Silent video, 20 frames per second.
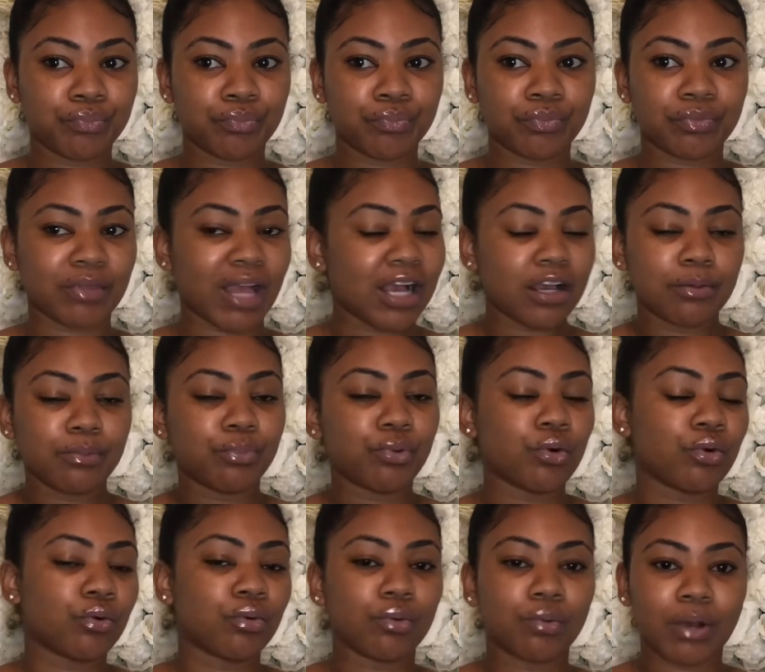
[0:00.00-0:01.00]
I can put
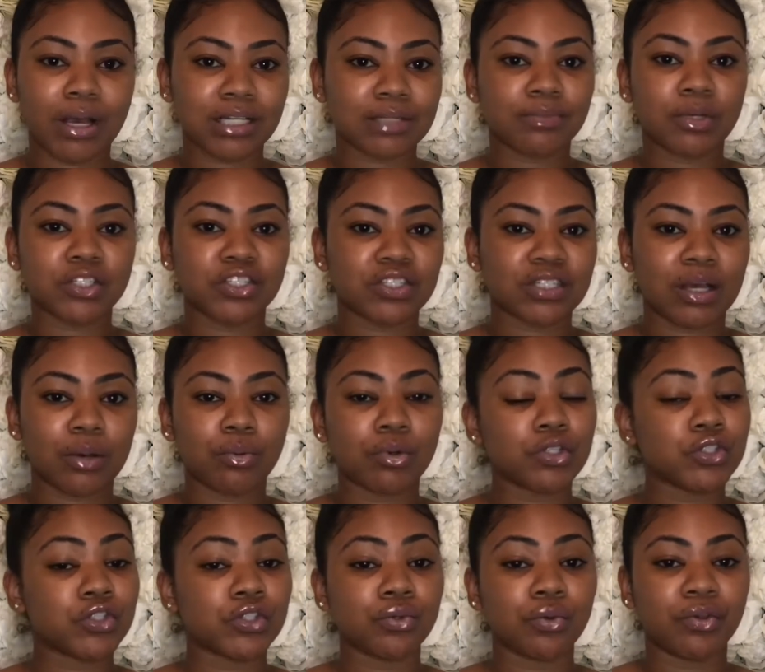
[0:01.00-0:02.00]
as much as I
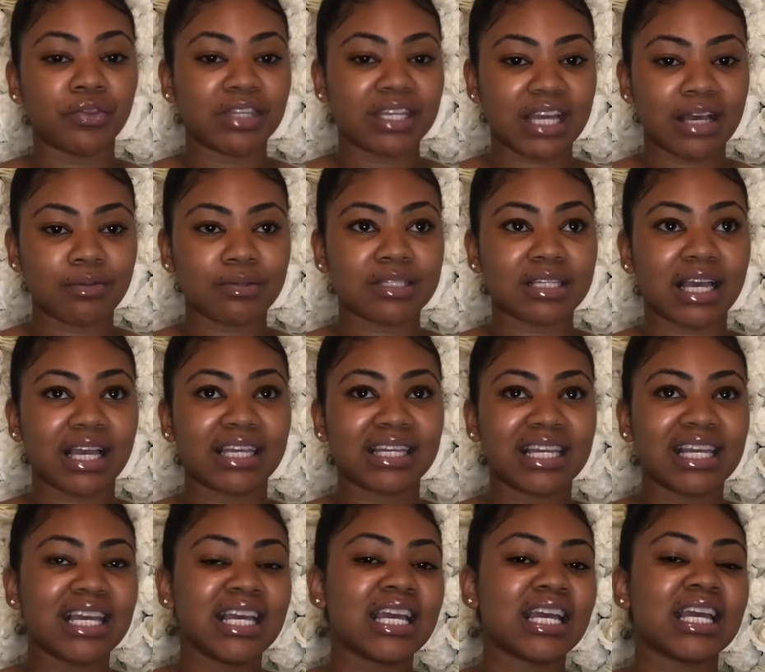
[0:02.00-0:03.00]
want to on the outside.
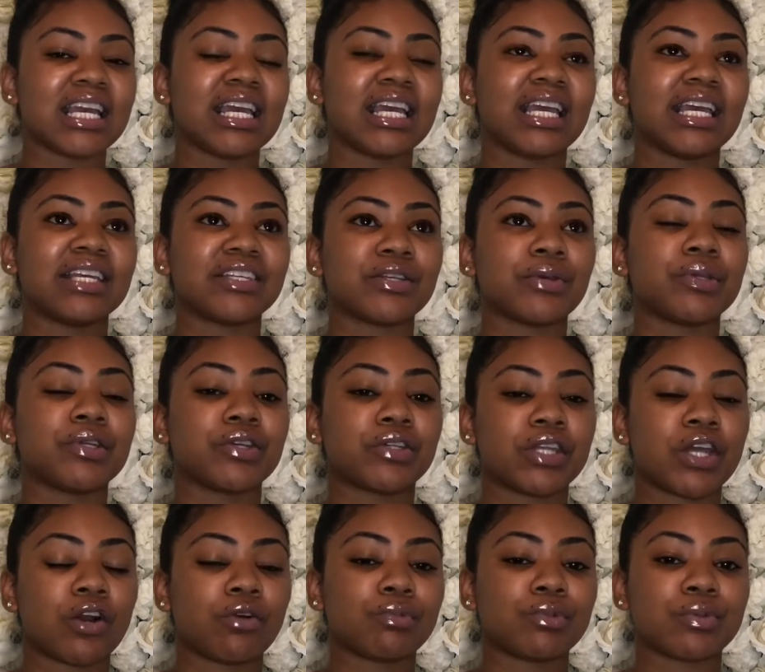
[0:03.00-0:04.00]
It's only going to
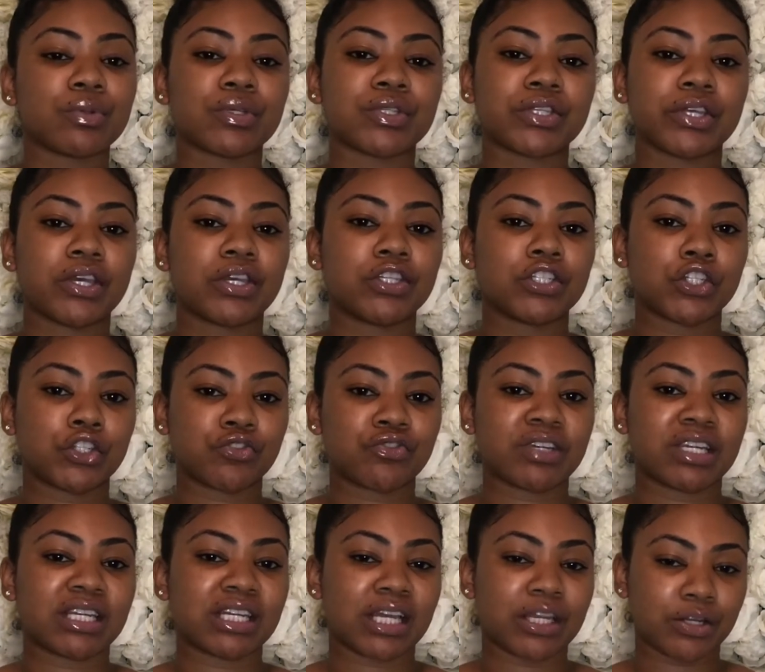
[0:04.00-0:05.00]
help to a certain degree,
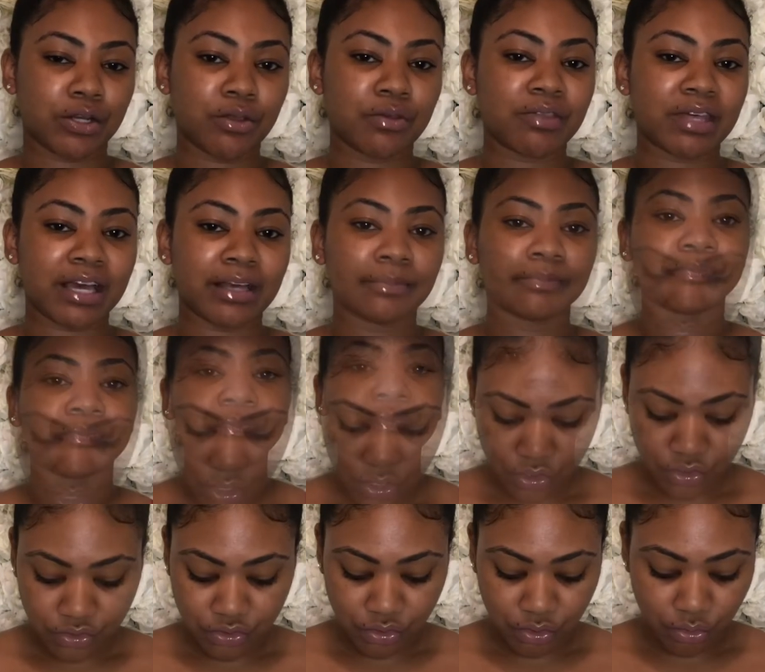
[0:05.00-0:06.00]
and I know that.
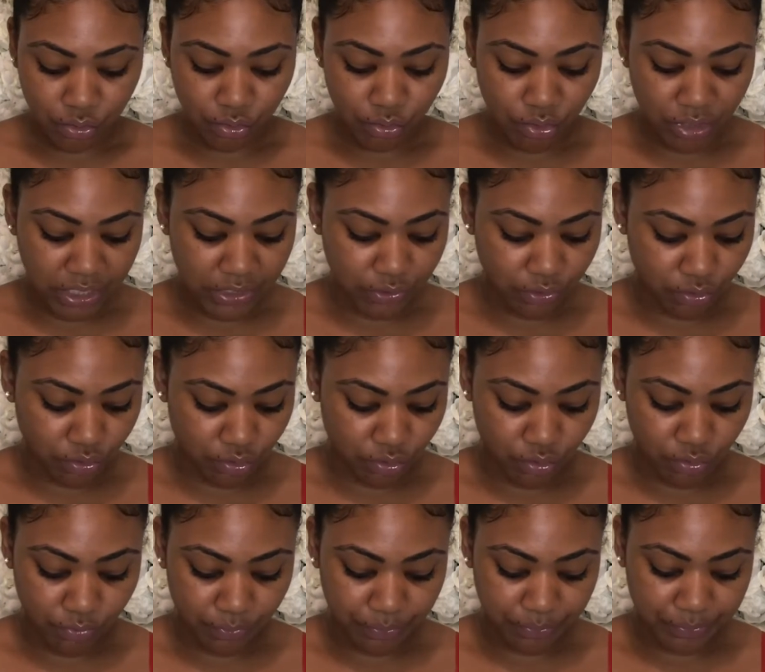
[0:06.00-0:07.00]
So all in
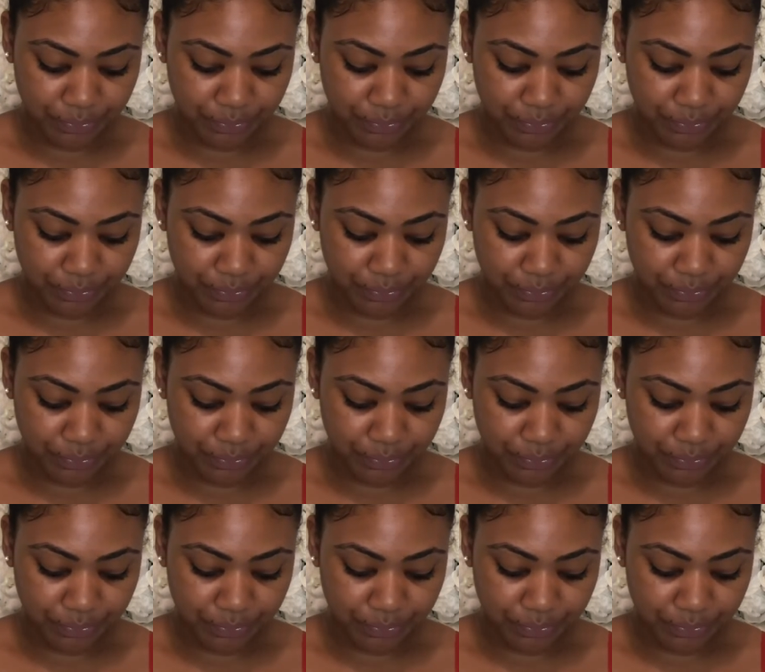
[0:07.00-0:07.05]
all,